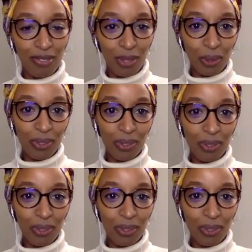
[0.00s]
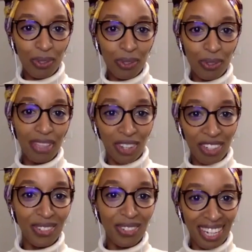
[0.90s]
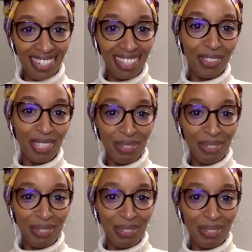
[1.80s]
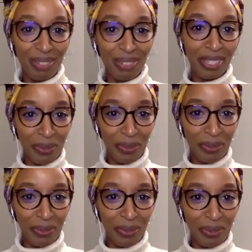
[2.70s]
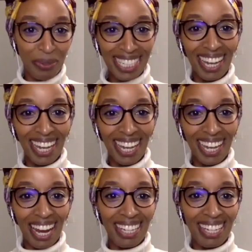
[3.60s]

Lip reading: of tools. And then you start, and then you test, and then you see what works, what doesn't work, right?